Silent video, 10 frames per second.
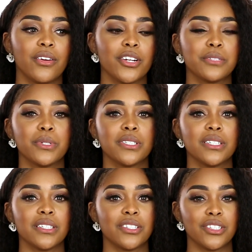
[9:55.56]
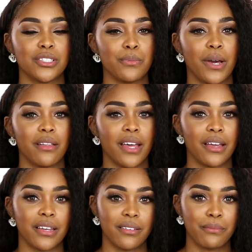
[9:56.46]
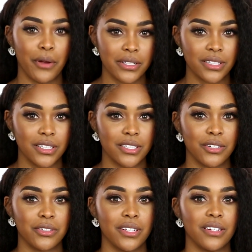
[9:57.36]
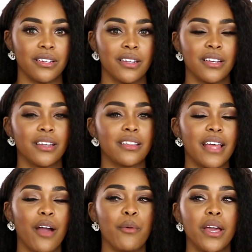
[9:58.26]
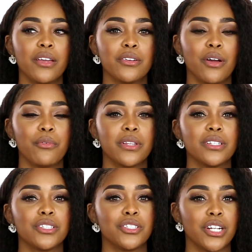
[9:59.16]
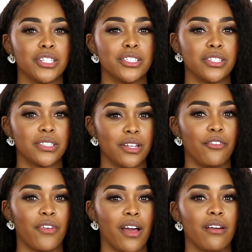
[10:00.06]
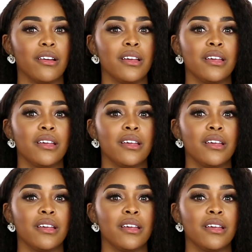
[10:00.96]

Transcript: Christmas isn't just about like presents. So then that way you don't really stress yourself out.